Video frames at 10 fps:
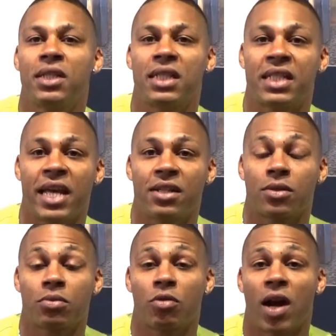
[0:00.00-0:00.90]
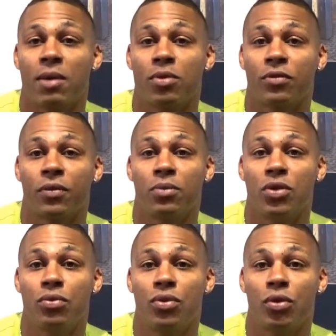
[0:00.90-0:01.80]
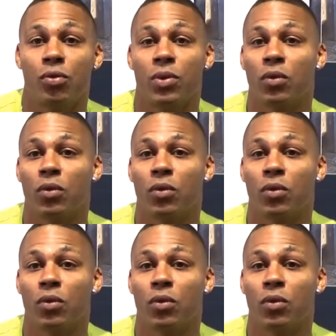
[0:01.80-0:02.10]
to take subscribers from YouTube.